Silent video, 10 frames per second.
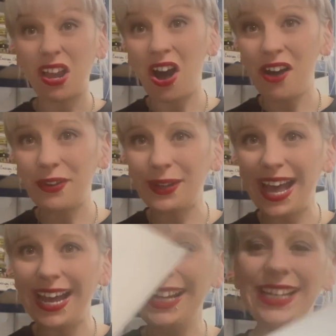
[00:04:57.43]
half
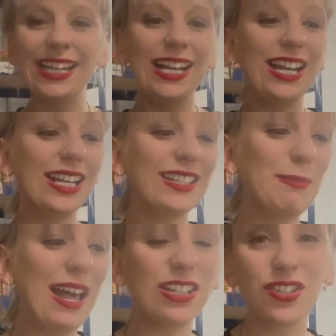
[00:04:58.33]
okay, like the
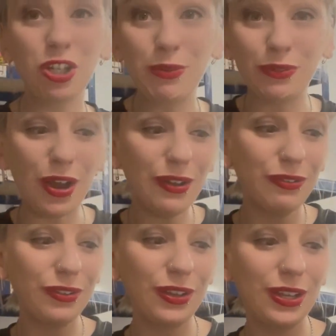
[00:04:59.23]
black's super
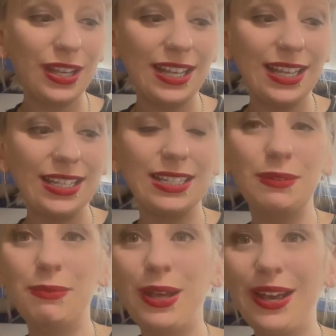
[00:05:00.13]
rough,
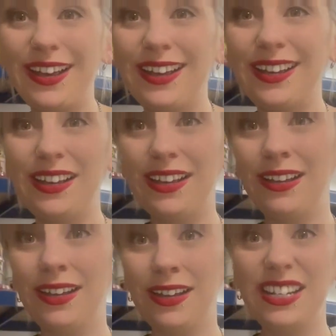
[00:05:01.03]
but
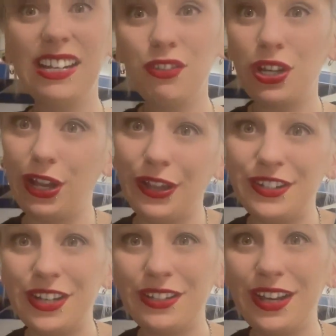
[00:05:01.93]
you live and you learn,
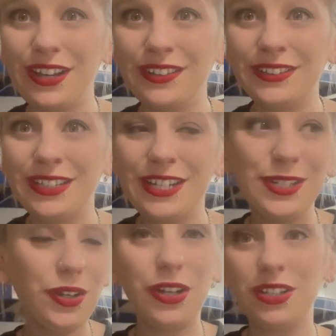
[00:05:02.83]
don't you?
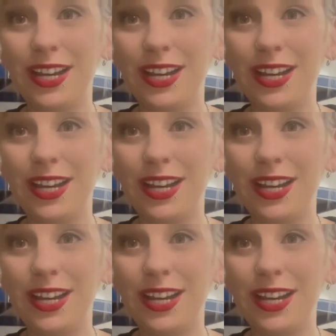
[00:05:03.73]
Some of those